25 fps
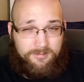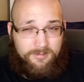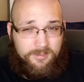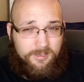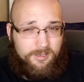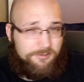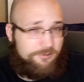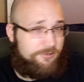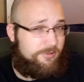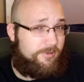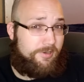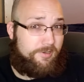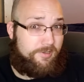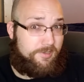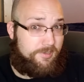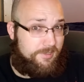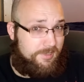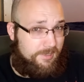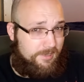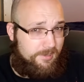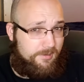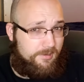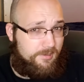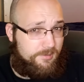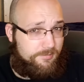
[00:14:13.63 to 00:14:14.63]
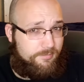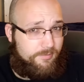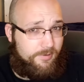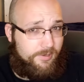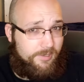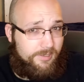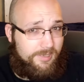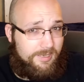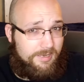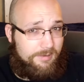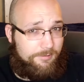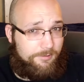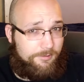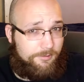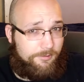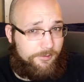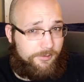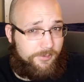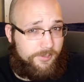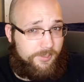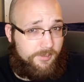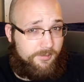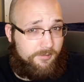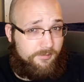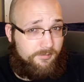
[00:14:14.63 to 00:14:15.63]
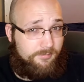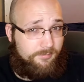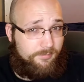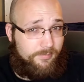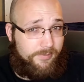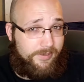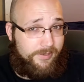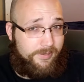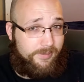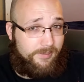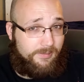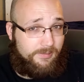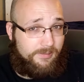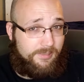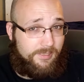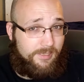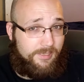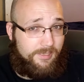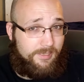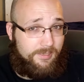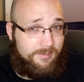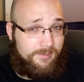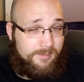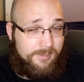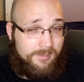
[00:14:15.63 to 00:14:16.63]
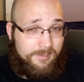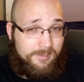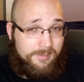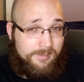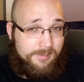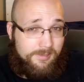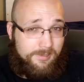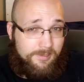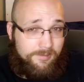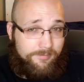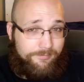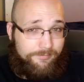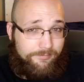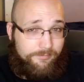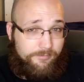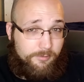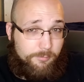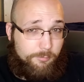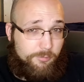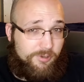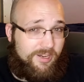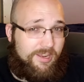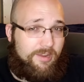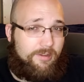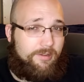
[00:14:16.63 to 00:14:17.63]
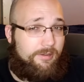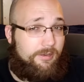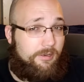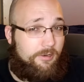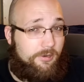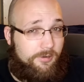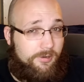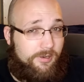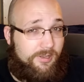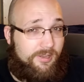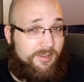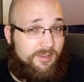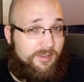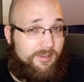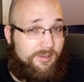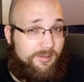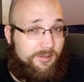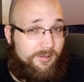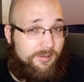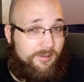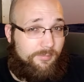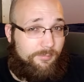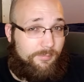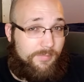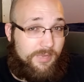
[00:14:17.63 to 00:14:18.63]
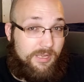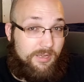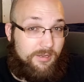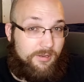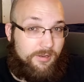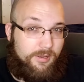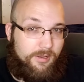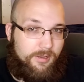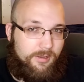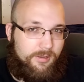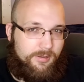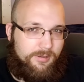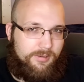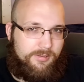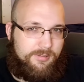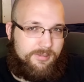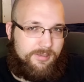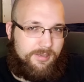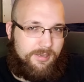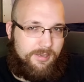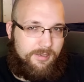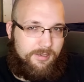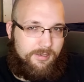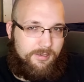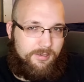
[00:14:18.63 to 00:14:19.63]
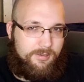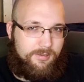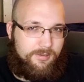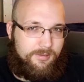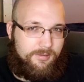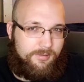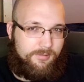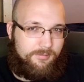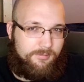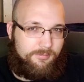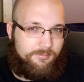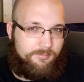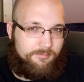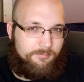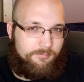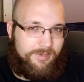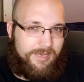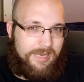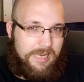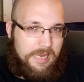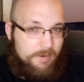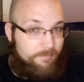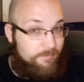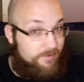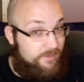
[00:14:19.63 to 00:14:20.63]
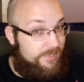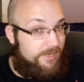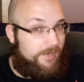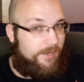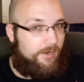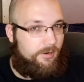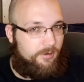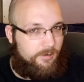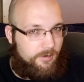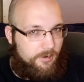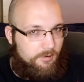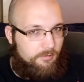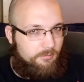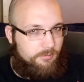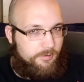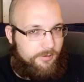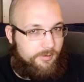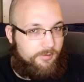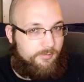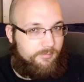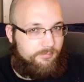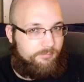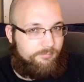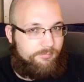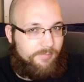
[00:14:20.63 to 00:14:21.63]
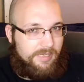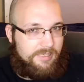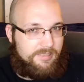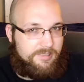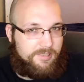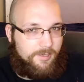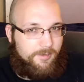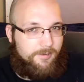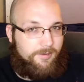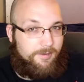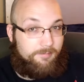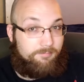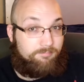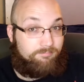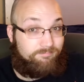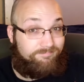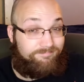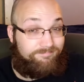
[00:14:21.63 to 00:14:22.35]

Ultra Instinct is pretty damn cool too, but from what I heard in the manga, it's like, we gotta retire Goku, basically.